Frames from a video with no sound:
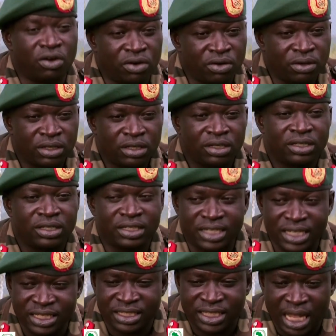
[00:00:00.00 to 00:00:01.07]
no,
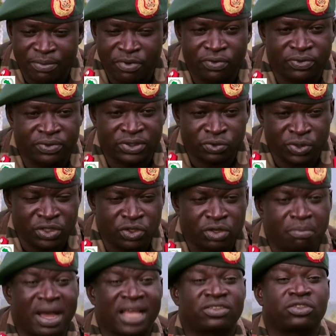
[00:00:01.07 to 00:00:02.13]
this type of
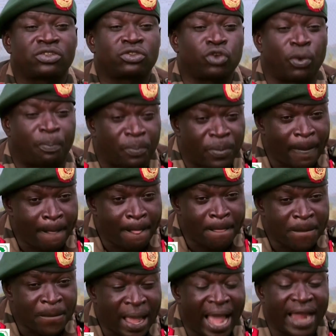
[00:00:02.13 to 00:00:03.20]
situation must stop.
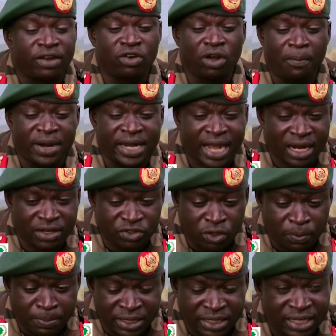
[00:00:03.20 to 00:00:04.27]
And nobody can
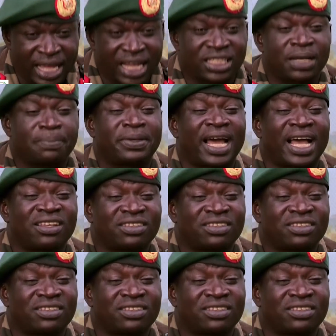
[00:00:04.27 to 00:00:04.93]
stop it except